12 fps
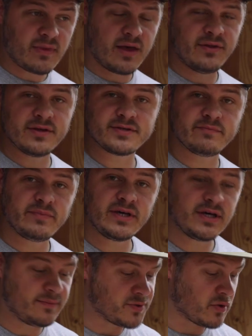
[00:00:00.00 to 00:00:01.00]
and then some
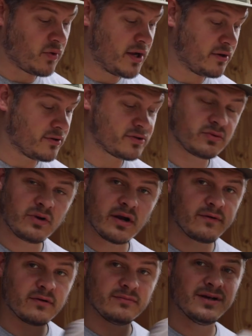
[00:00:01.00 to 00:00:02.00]
bibs or waders or
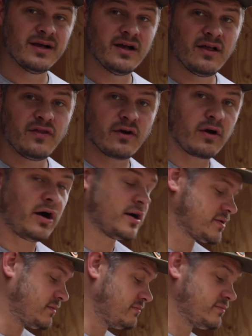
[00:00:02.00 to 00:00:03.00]
whatever. They're
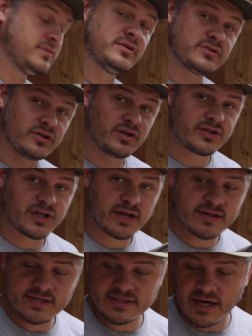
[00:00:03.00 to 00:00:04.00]
awesome. So you can check
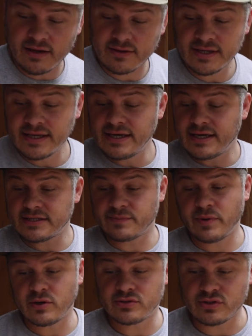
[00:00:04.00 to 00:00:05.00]
these out as
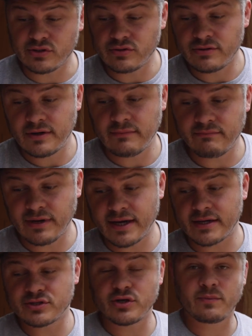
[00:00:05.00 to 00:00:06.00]
opposed to
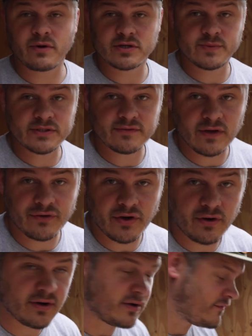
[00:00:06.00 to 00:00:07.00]
buying a super expensive
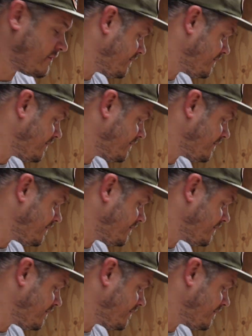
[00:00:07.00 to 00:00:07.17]
alternative.